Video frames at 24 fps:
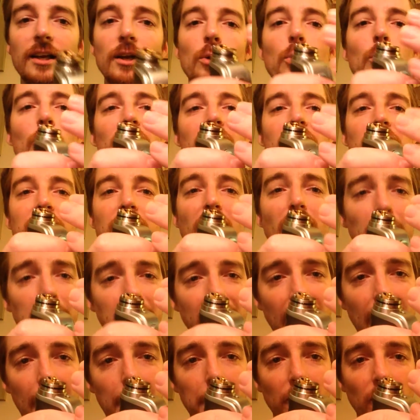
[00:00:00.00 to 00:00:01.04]
with the top
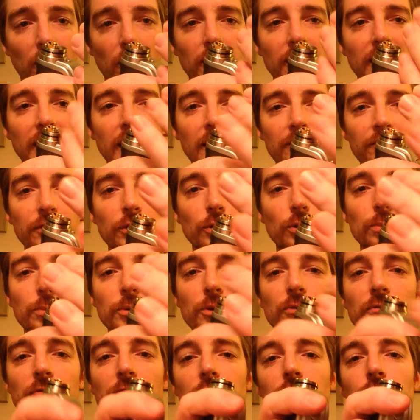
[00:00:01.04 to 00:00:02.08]
cap on, if you
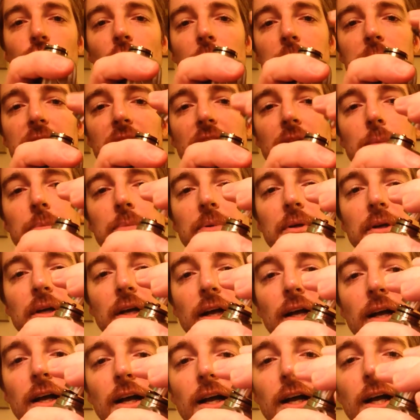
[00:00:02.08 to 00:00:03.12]
remove the drip tip.
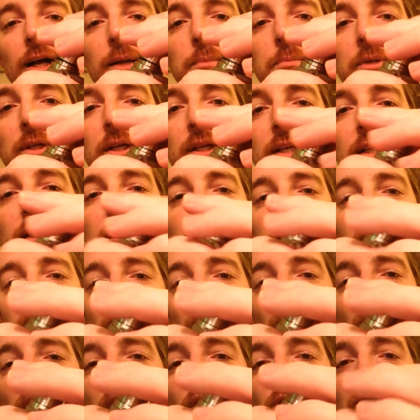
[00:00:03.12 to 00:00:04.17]

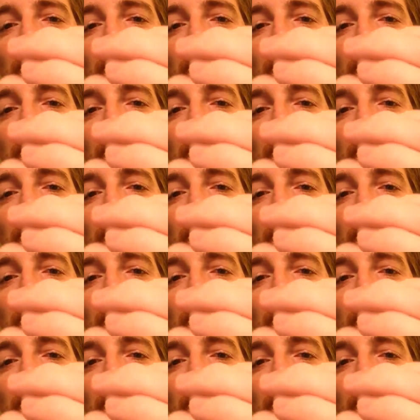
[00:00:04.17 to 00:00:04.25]
Well,